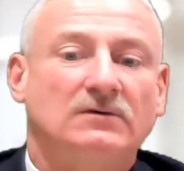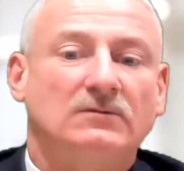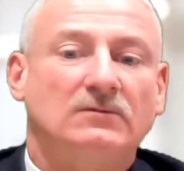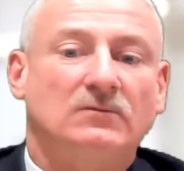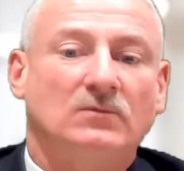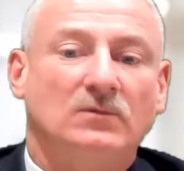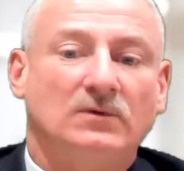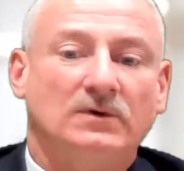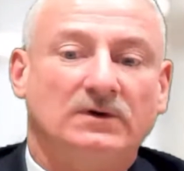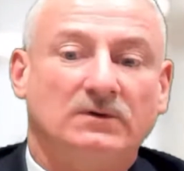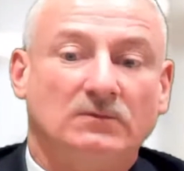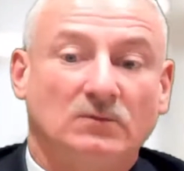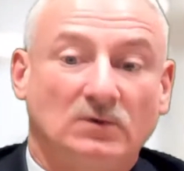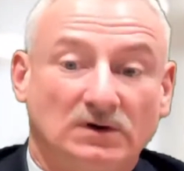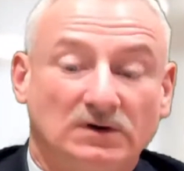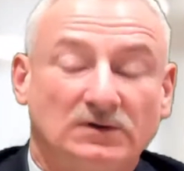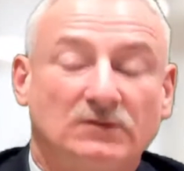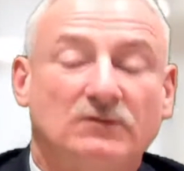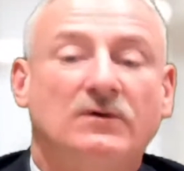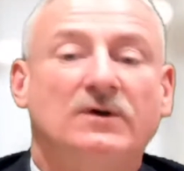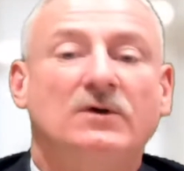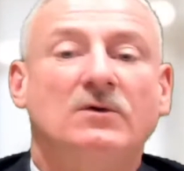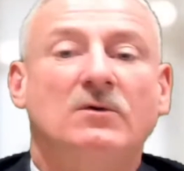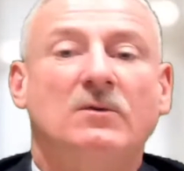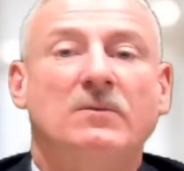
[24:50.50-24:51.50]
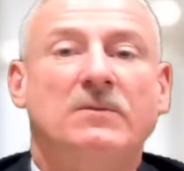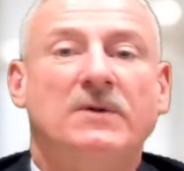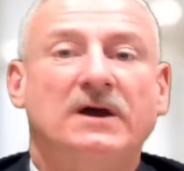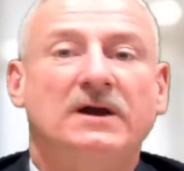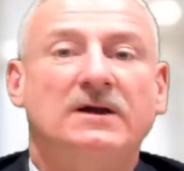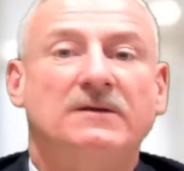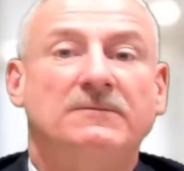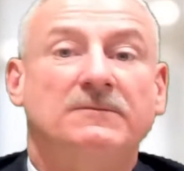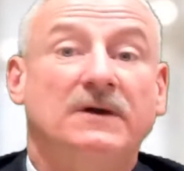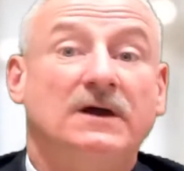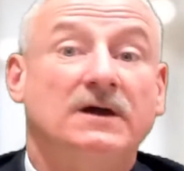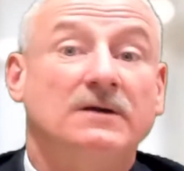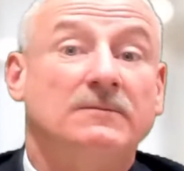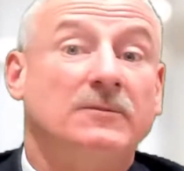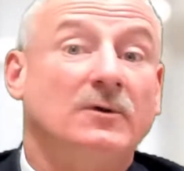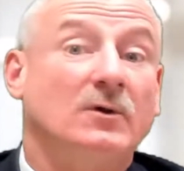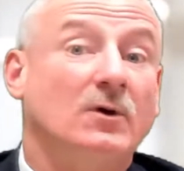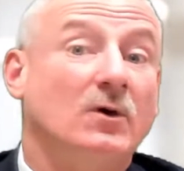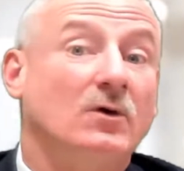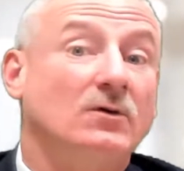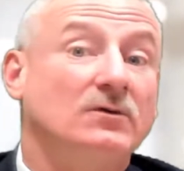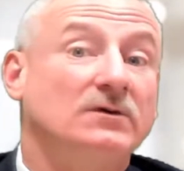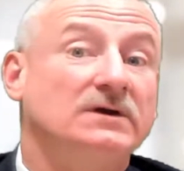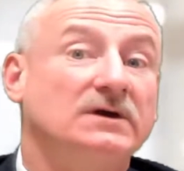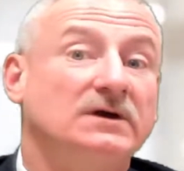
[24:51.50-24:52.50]
we'll agree to a pay to paid, but
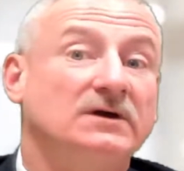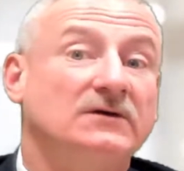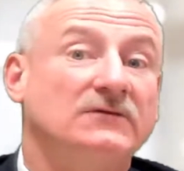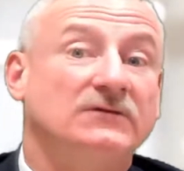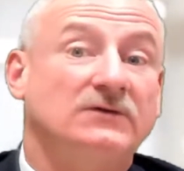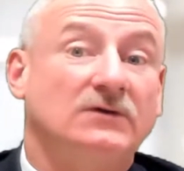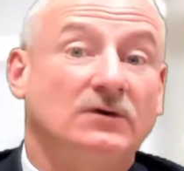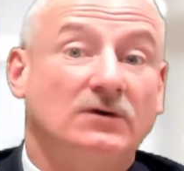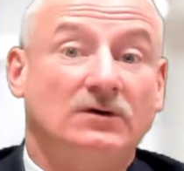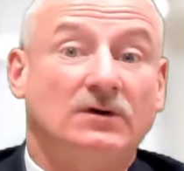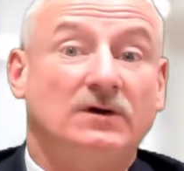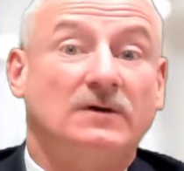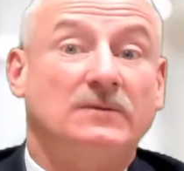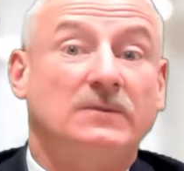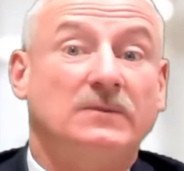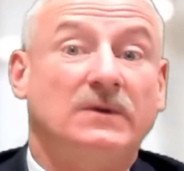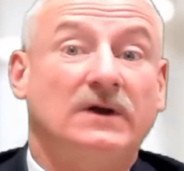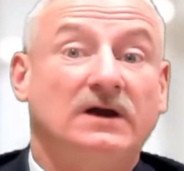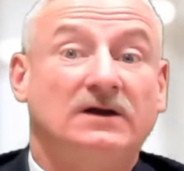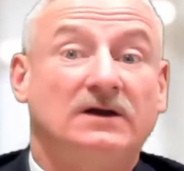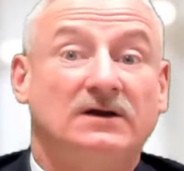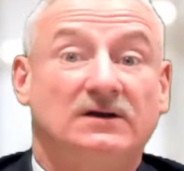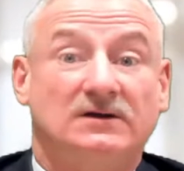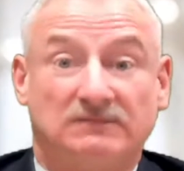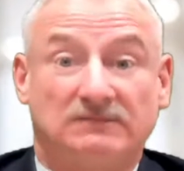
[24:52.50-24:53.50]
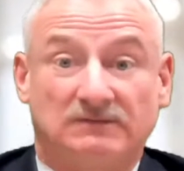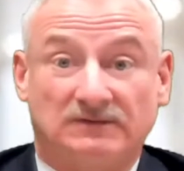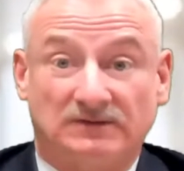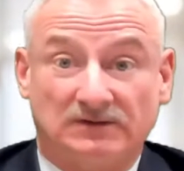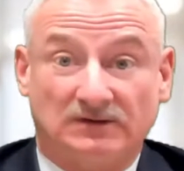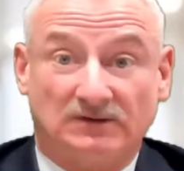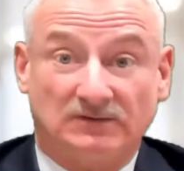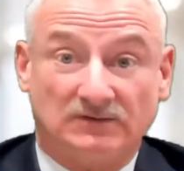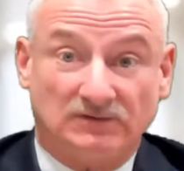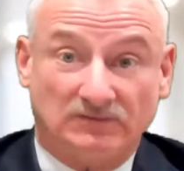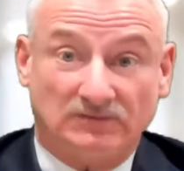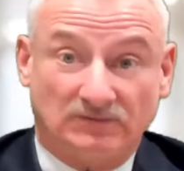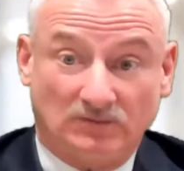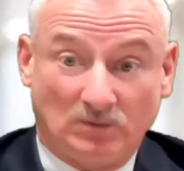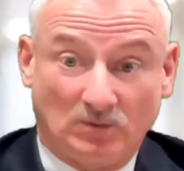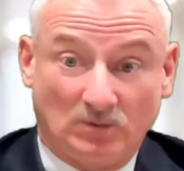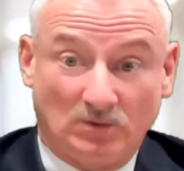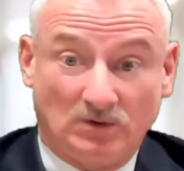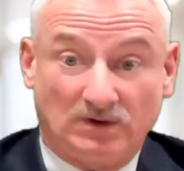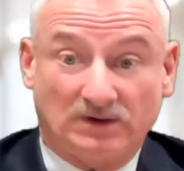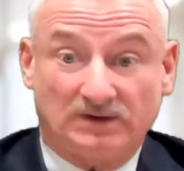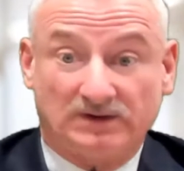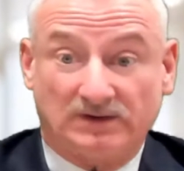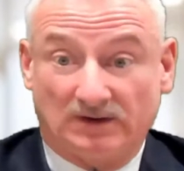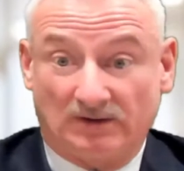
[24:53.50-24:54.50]
only if you're not paid as a result of the
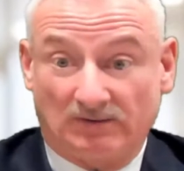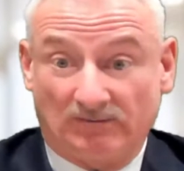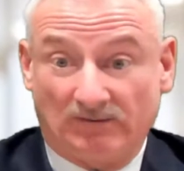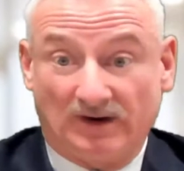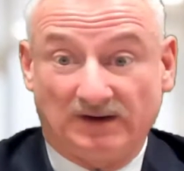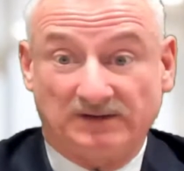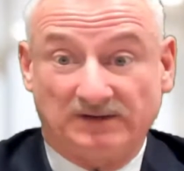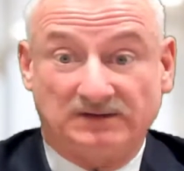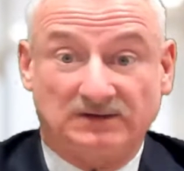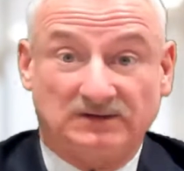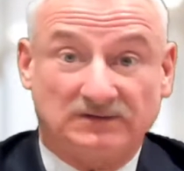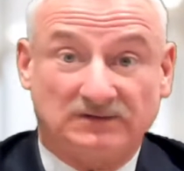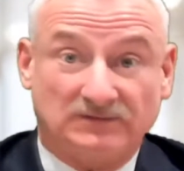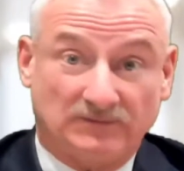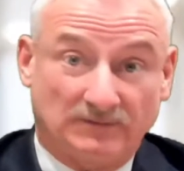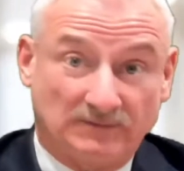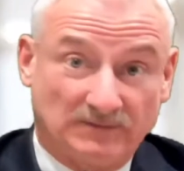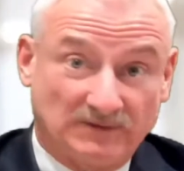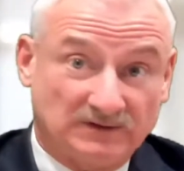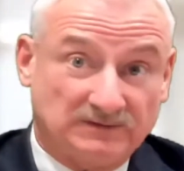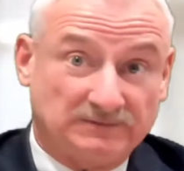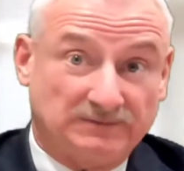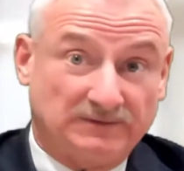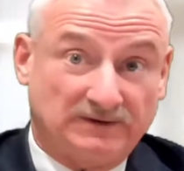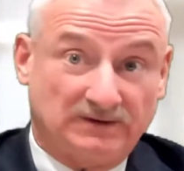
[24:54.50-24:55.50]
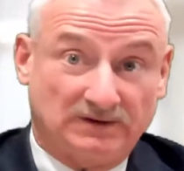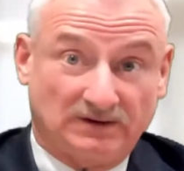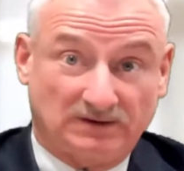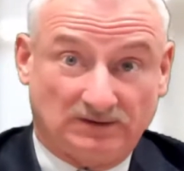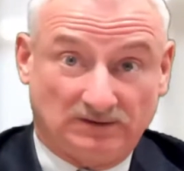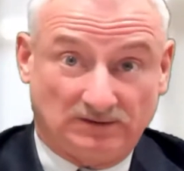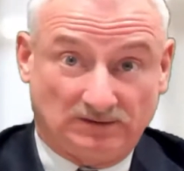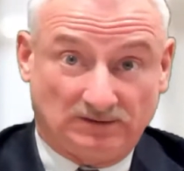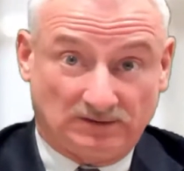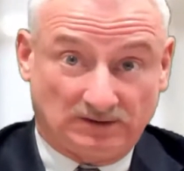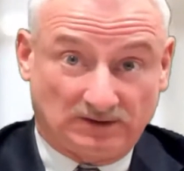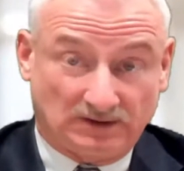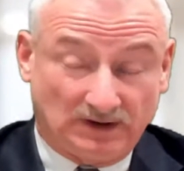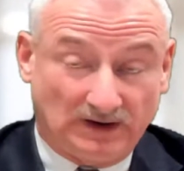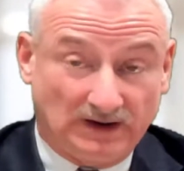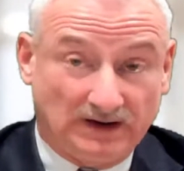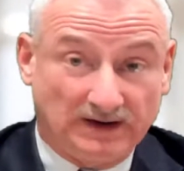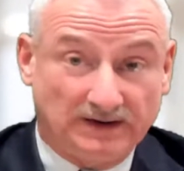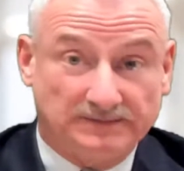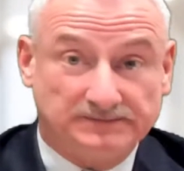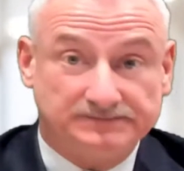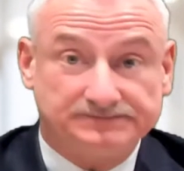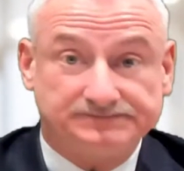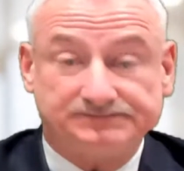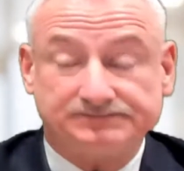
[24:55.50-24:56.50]
work that arises from this particular
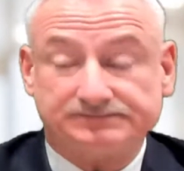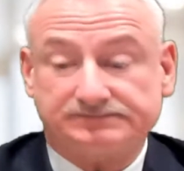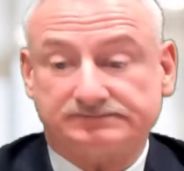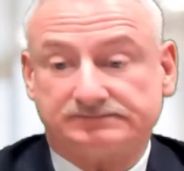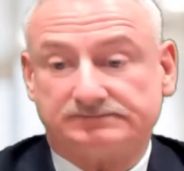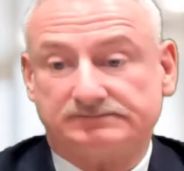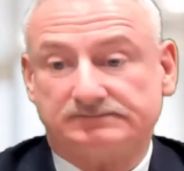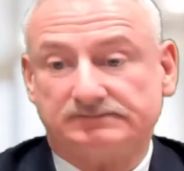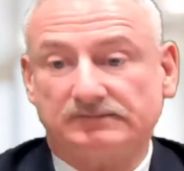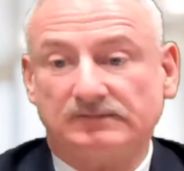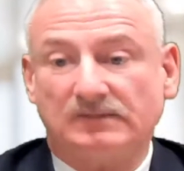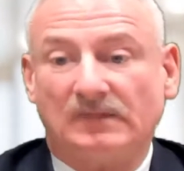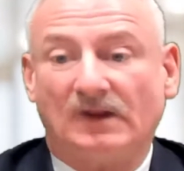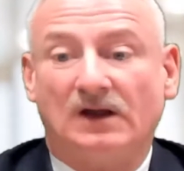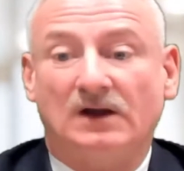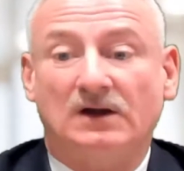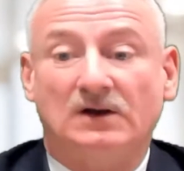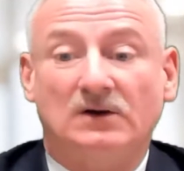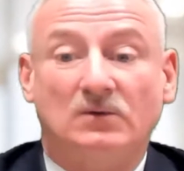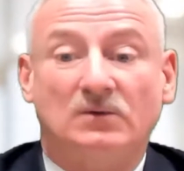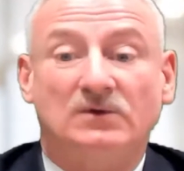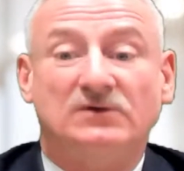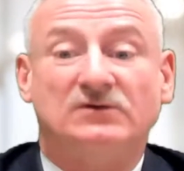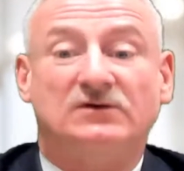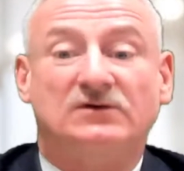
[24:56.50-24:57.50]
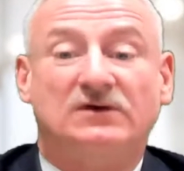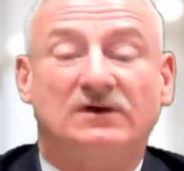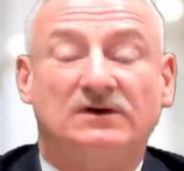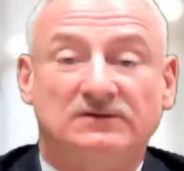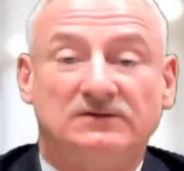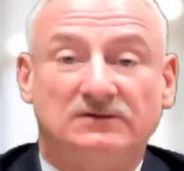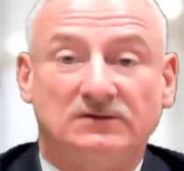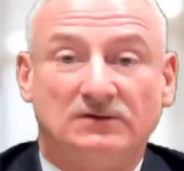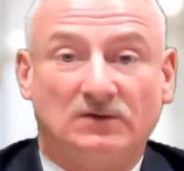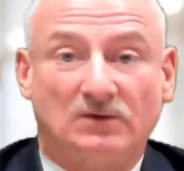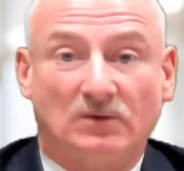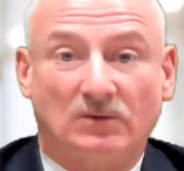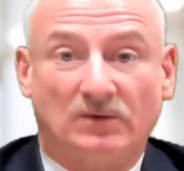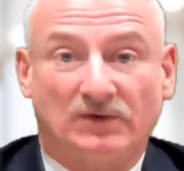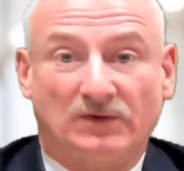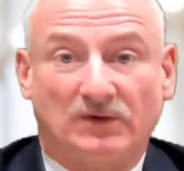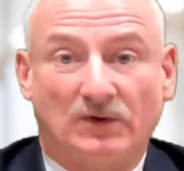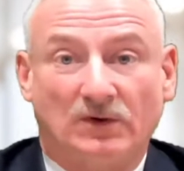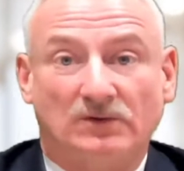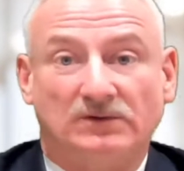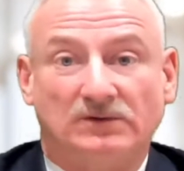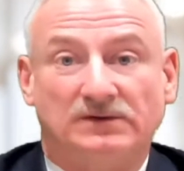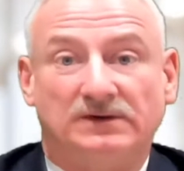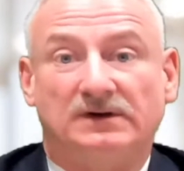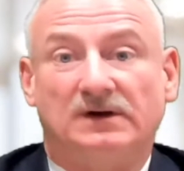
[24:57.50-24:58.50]
claim. and in which case you can
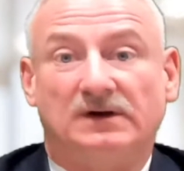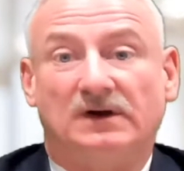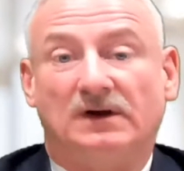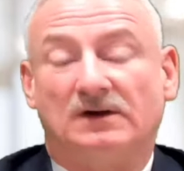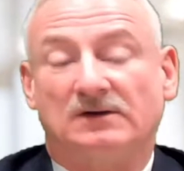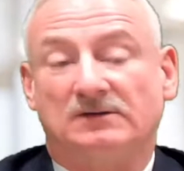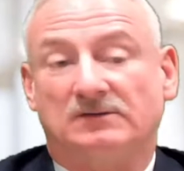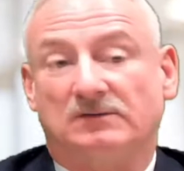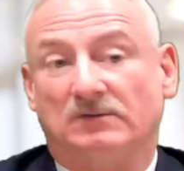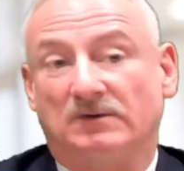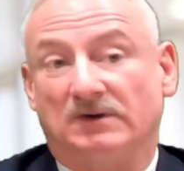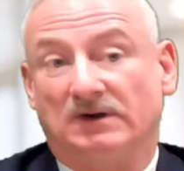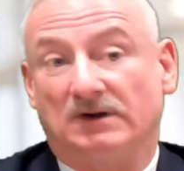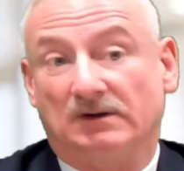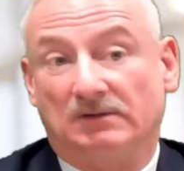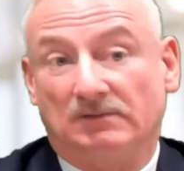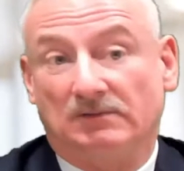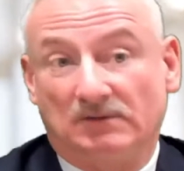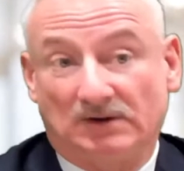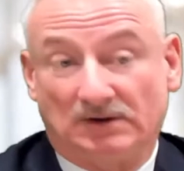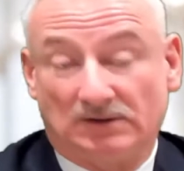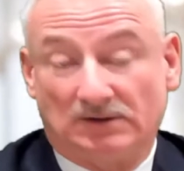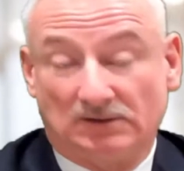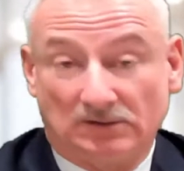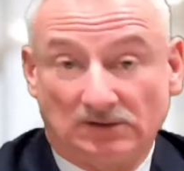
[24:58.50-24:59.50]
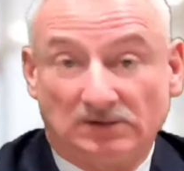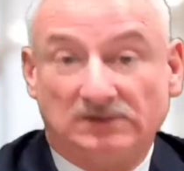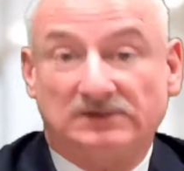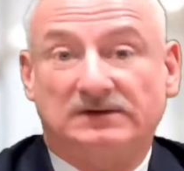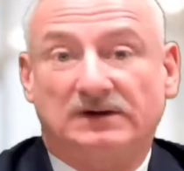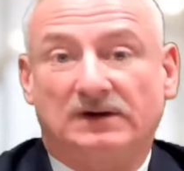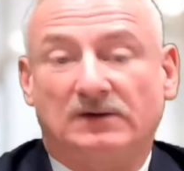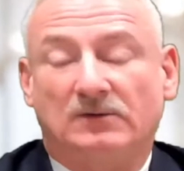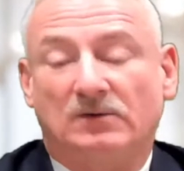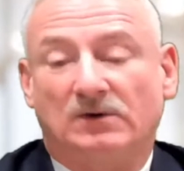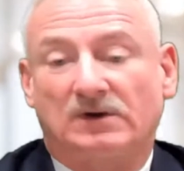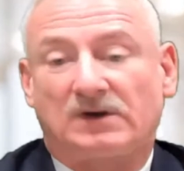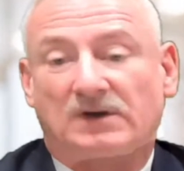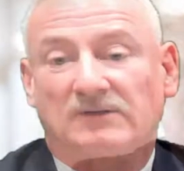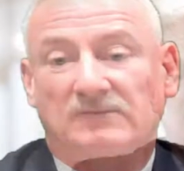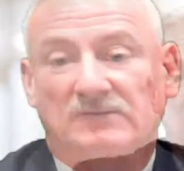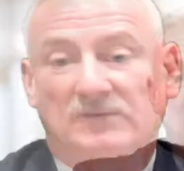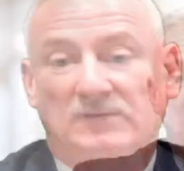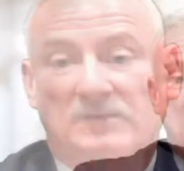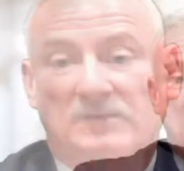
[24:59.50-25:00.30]
withhold it. So it looks like we're giving